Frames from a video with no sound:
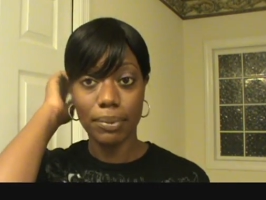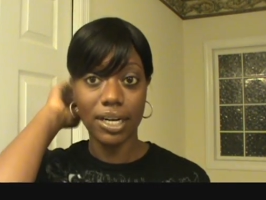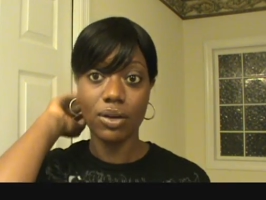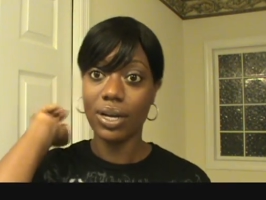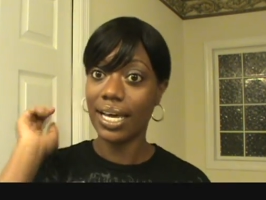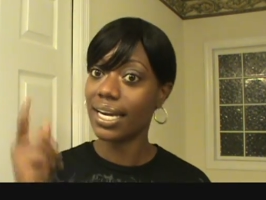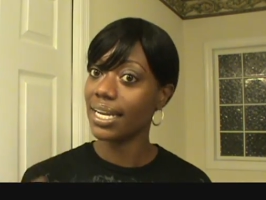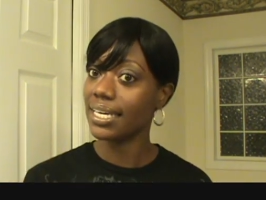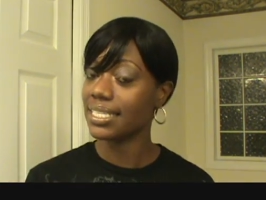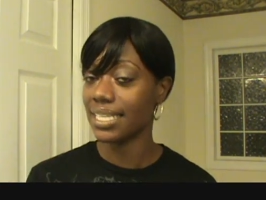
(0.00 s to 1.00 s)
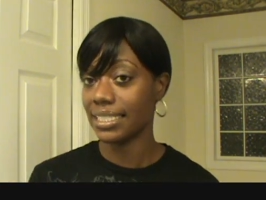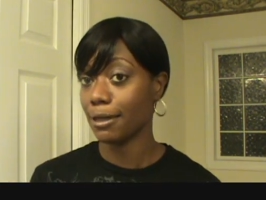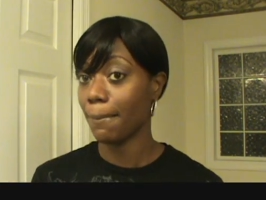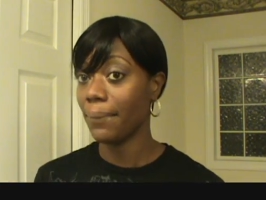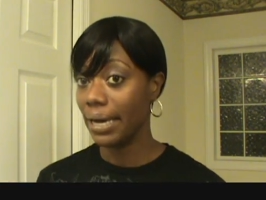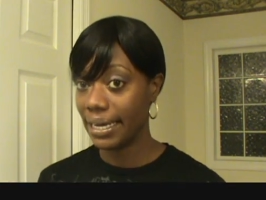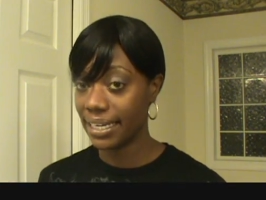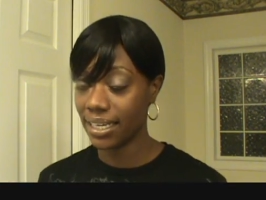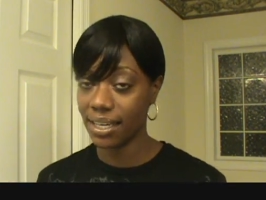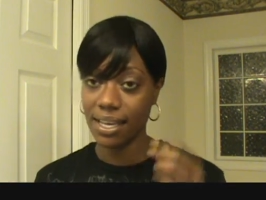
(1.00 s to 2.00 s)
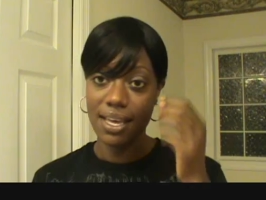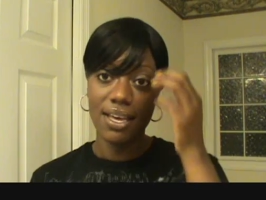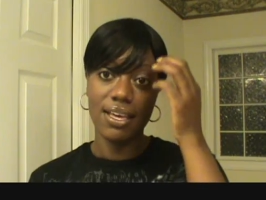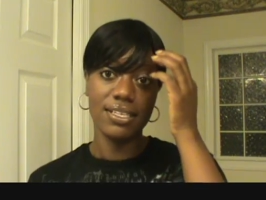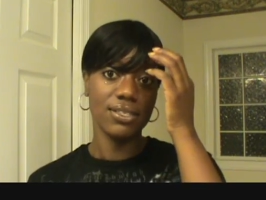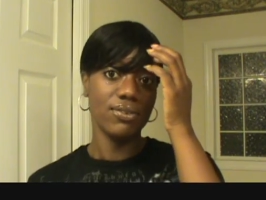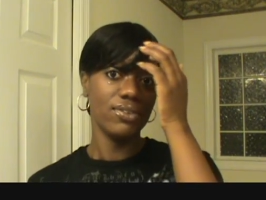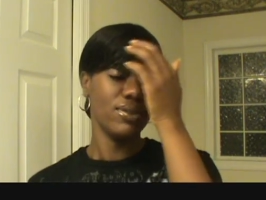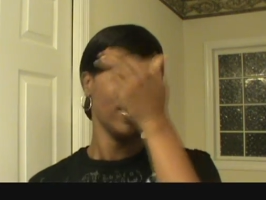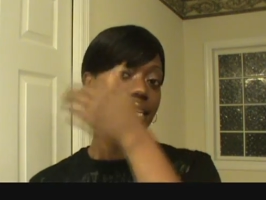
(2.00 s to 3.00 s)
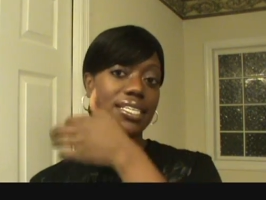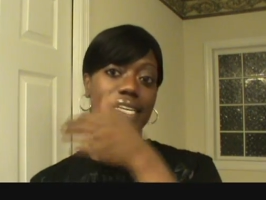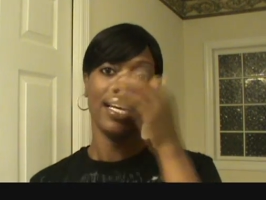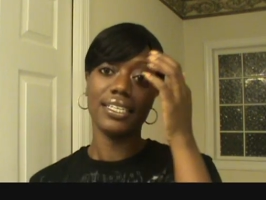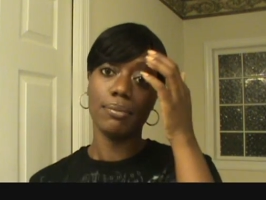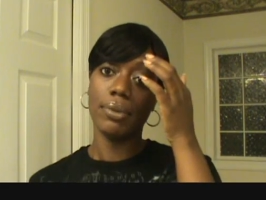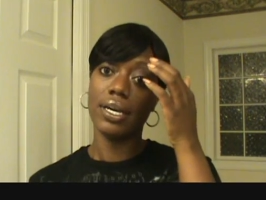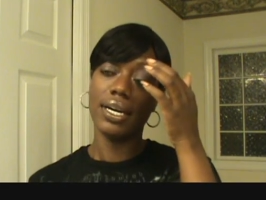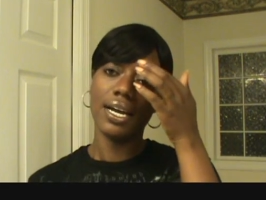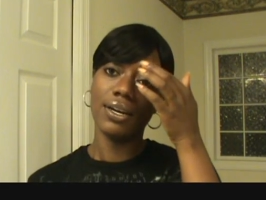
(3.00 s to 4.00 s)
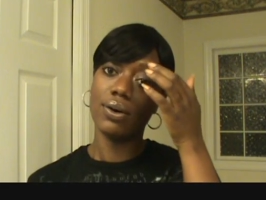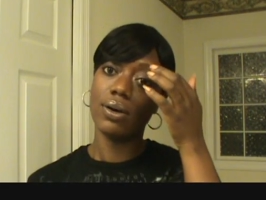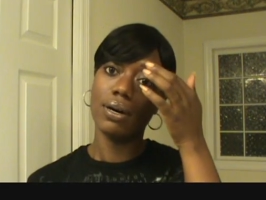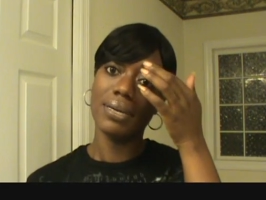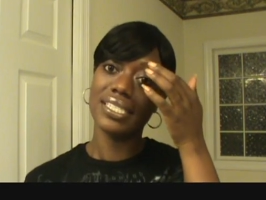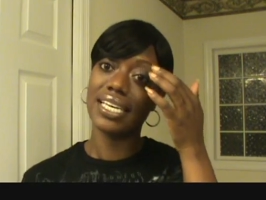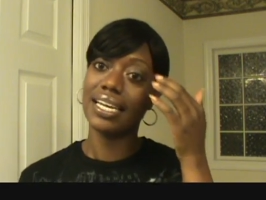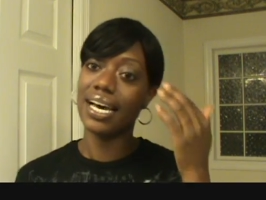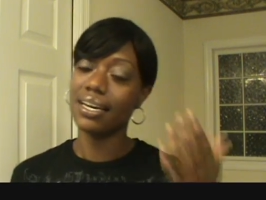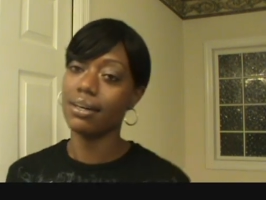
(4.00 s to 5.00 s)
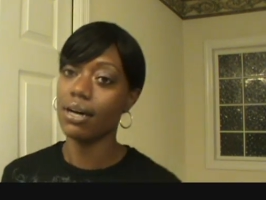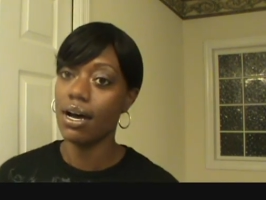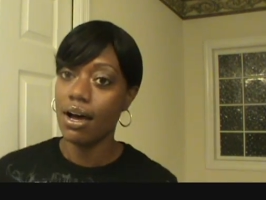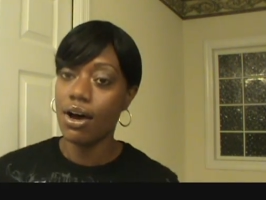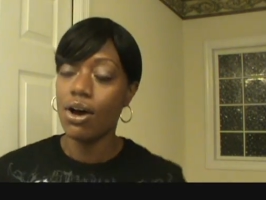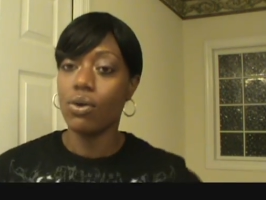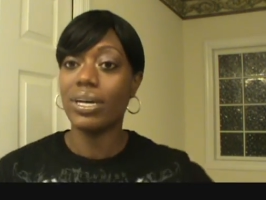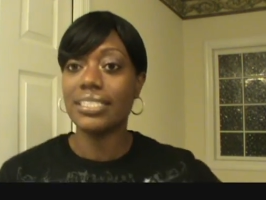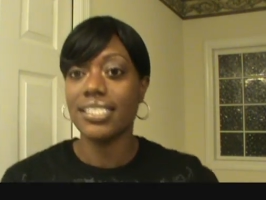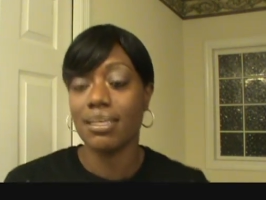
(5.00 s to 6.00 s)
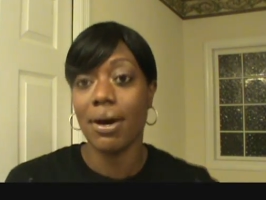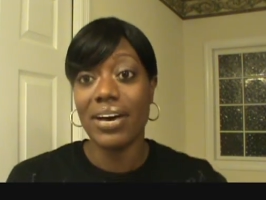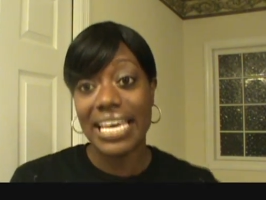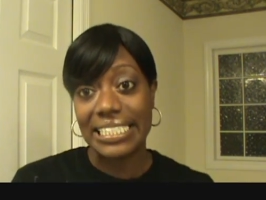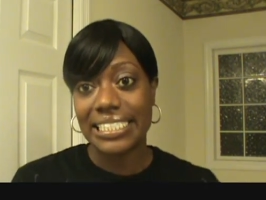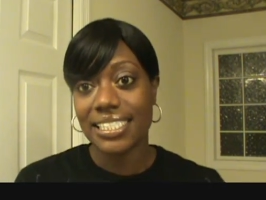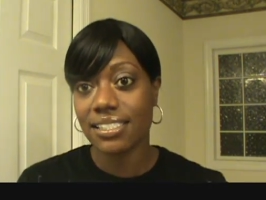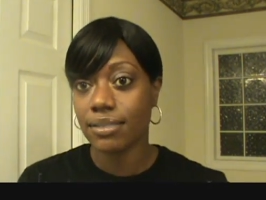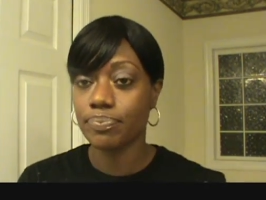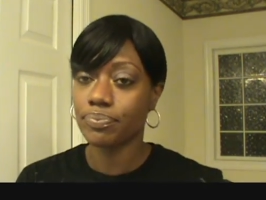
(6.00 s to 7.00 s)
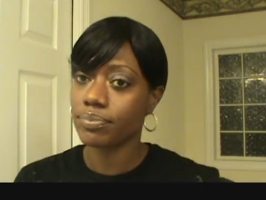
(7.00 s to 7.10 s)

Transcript: And I know a lot of ladies like to bun, and so for those ladies that like to bun, and I know I see a lot of questions about edges